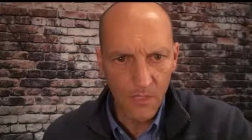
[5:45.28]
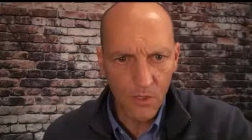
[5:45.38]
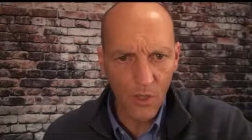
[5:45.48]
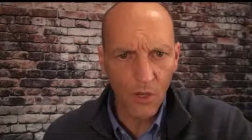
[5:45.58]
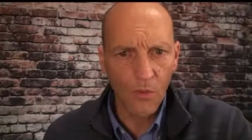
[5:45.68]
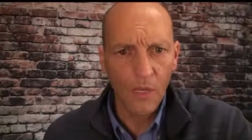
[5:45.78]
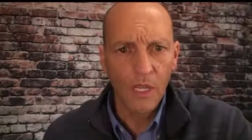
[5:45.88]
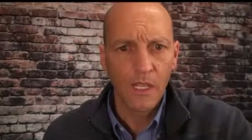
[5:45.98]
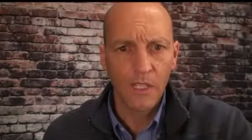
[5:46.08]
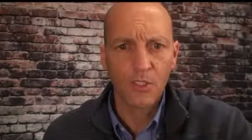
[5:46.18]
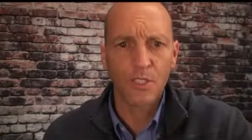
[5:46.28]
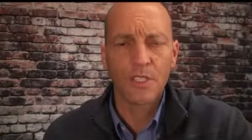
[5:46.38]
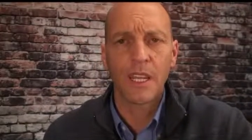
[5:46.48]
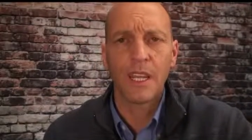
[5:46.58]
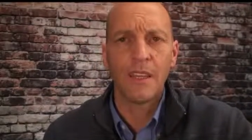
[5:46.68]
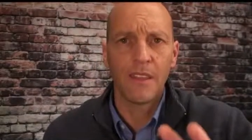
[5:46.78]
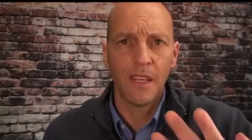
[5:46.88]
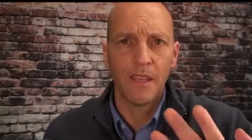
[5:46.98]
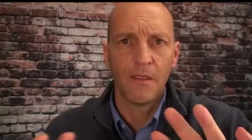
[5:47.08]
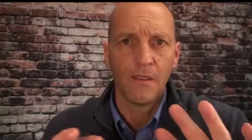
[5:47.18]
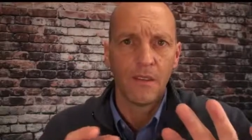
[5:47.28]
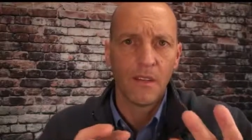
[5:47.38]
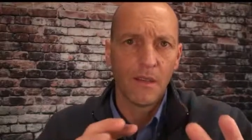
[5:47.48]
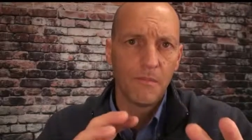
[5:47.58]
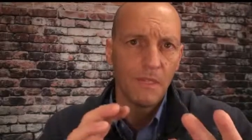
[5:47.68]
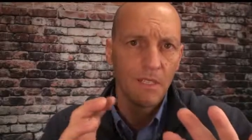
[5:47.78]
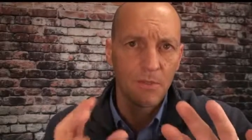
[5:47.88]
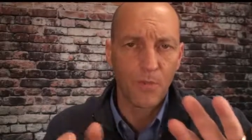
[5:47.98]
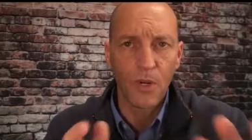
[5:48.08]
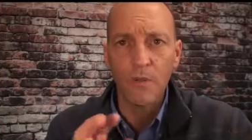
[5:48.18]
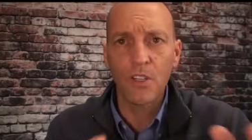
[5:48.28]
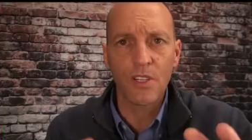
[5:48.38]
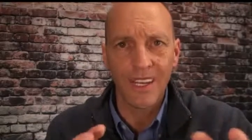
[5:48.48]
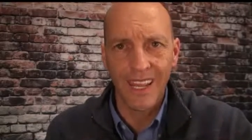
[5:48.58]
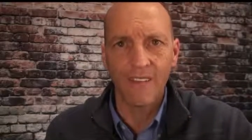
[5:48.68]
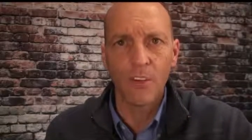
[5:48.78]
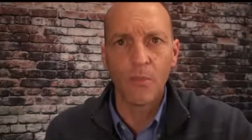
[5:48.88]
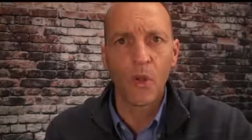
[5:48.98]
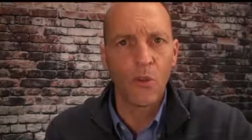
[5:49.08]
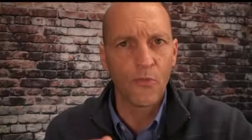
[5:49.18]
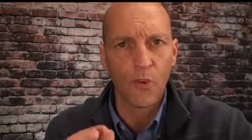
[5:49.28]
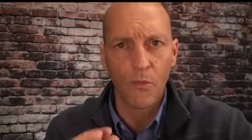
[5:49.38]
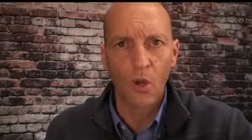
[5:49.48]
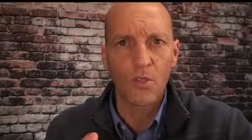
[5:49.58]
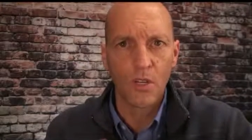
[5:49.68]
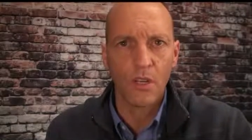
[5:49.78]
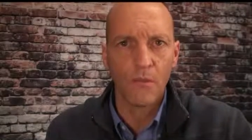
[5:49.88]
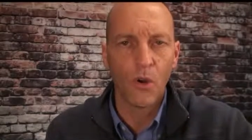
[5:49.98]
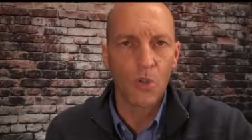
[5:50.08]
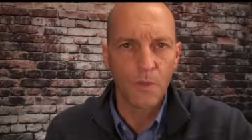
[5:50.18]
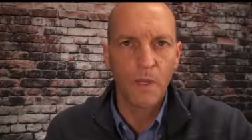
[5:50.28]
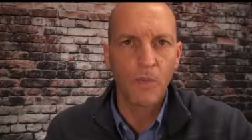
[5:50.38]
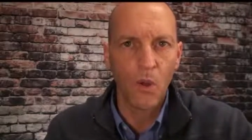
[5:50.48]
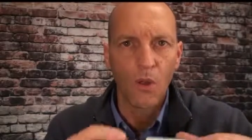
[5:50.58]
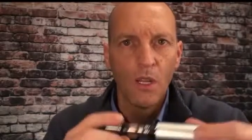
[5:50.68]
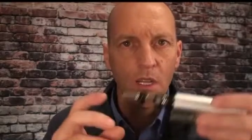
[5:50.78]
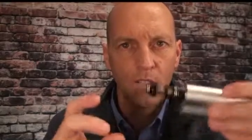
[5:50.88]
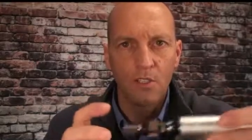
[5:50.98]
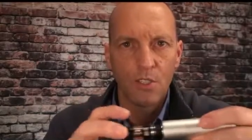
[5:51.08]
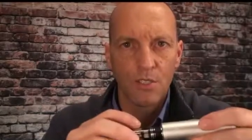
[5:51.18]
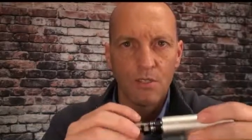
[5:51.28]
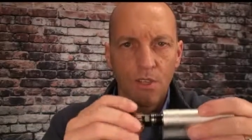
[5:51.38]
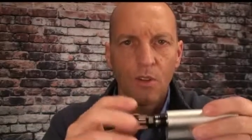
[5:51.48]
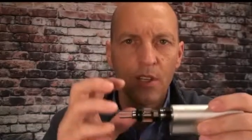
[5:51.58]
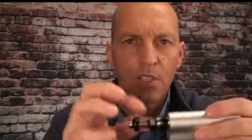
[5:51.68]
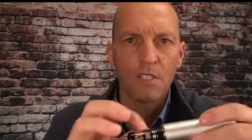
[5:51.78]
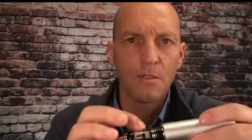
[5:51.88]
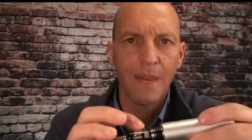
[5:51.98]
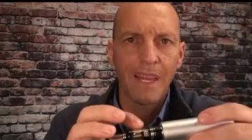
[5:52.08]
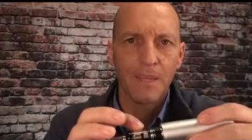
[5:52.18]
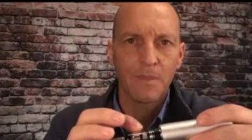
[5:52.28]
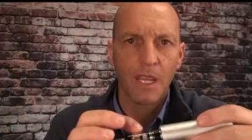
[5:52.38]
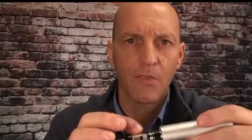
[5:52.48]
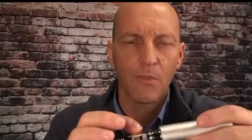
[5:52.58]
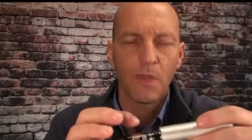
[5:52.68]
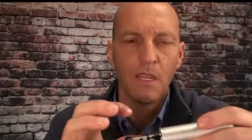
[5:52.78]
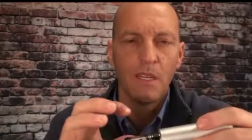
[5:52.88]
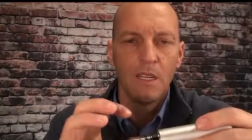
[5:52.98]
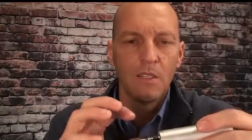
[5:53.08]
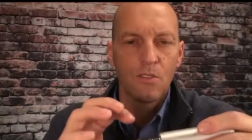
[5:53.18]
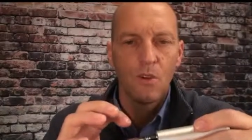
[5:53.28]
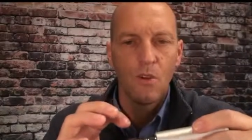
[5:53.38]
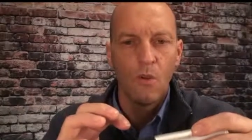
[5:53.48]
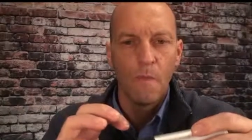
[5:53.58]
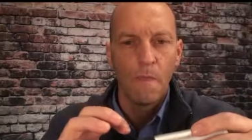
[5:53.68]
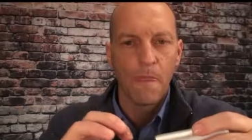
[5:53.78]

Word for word: so let's just say that um, it's pretty much inevitable for most most people to just you know this is a backup tank for me. So